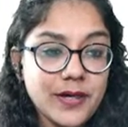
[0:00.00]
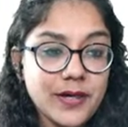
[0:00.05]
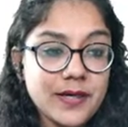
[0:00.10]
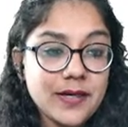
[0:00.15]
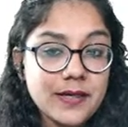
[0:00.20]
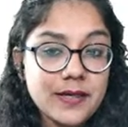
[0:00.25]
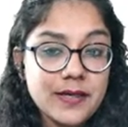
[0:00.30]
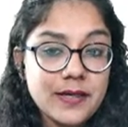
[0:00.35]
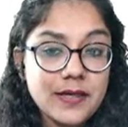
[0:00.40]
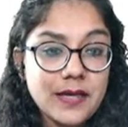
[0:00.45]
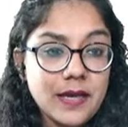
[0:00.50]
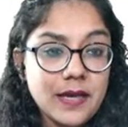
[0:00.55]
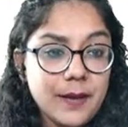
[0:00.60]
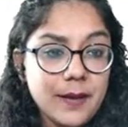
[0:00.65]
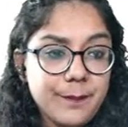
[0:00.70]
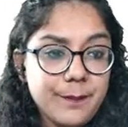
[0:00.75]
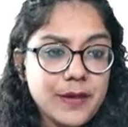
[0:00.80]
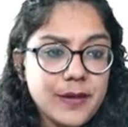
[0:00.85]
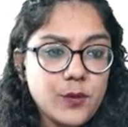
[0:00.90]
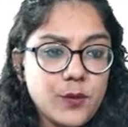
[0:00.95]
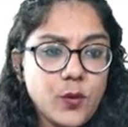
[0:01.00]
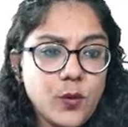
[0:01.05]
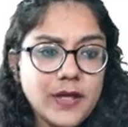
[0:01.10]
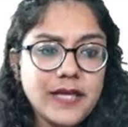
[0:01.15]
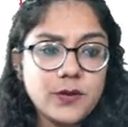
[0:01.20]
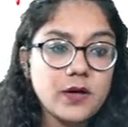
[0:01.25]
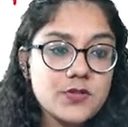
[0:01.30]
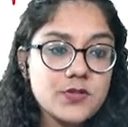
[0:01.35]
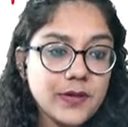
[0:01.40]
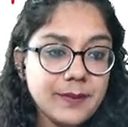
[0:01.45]
But what are you, sorry,
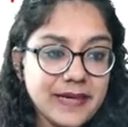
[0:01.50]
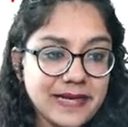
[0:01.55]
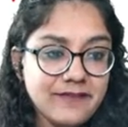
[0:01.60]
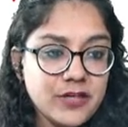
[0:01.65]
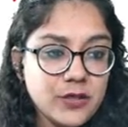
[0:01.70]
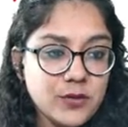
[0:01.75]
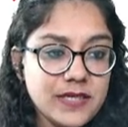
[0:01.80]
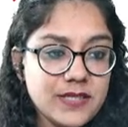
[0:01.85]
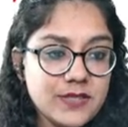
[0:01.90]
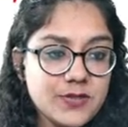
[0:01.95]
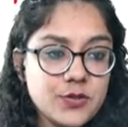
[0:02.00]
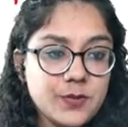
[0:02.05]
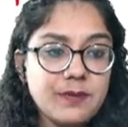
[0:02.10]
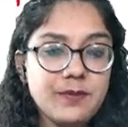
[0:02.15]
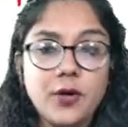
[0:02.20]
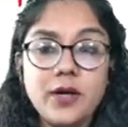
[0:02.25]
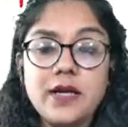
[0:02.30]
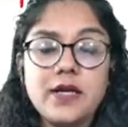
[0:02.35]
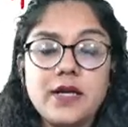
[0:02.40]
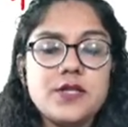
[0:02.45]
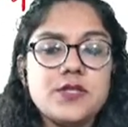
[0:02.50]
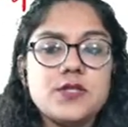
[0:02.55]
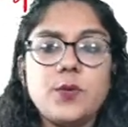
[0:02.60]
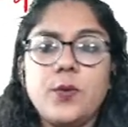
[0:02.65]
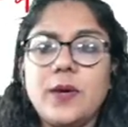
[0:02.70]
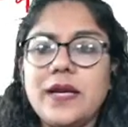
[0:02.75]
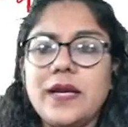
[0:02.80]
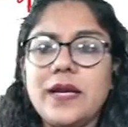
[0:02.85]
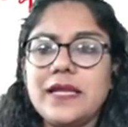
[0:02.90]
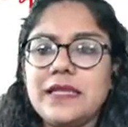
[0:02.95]
my revenue needs to be more. So what
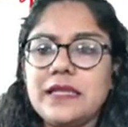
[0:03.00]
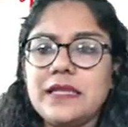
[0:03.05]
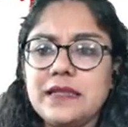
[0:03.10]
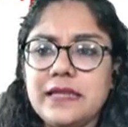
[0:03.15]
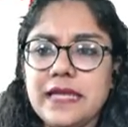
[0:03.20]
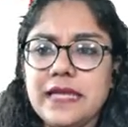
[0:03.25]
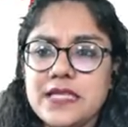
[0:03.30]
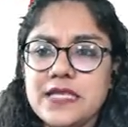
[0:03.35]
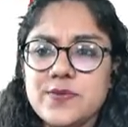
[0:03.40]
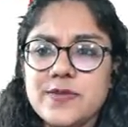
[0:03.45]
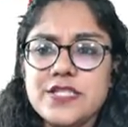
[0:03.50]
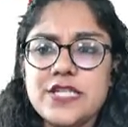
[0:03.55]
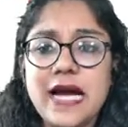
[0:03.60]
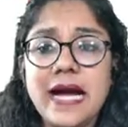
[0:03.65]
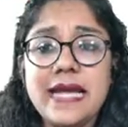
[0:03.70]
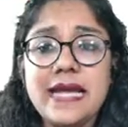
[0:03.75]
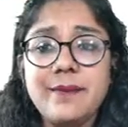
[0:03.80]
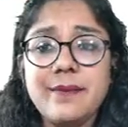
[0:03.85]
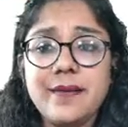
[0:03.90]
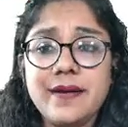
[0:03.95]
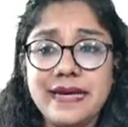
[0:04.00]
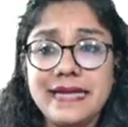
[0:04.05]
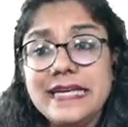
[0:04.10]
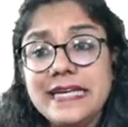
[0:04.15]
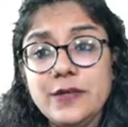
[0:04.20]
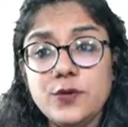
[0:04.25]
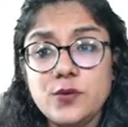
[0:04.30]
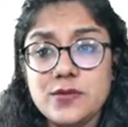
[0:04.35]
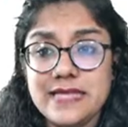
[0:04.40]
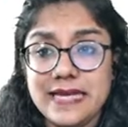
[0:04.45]
are the things which I am ready
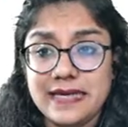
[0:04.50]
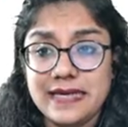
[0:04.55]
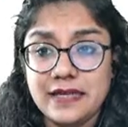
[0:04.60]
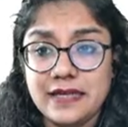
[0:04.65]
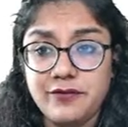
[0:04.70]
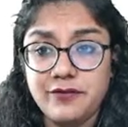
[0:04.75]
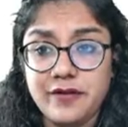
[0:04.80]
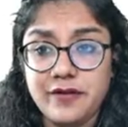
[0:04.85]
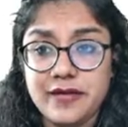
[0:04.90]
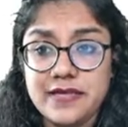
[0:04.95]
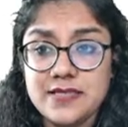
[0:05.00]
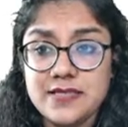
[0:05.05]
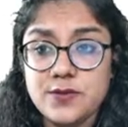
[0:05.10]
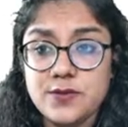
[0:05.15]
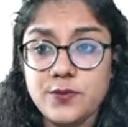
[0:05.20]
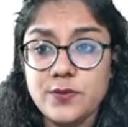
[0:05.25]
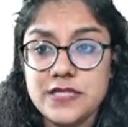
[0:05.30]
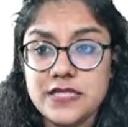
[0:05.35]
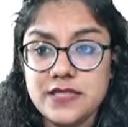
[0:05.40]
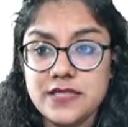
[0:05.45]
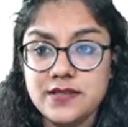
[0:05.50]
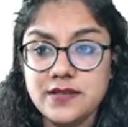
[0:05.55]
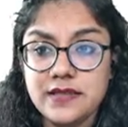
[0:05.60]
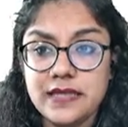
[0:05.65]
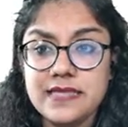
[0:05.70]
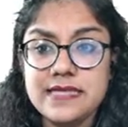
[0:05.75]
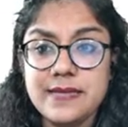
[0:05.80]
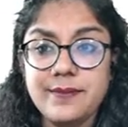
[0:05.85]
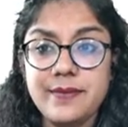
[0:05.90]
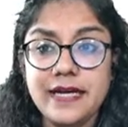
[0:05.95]
to sacrifice? Which are the things I'm
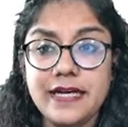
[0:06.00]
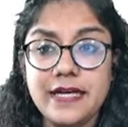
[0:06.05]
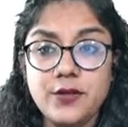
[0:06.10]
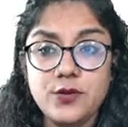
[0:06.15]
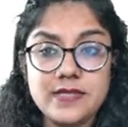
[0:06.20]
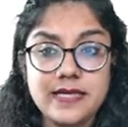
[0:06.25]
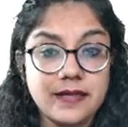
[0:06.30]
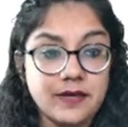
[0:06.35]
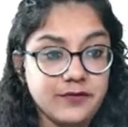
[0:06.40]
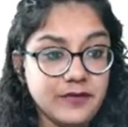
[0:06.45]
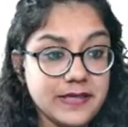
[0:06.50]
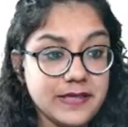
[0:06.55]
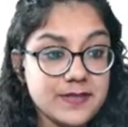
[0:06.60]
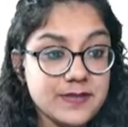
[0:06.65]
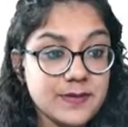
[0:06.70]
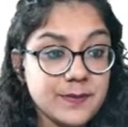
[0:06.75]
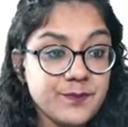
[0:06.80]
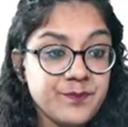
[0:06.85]
ready to sacrifice?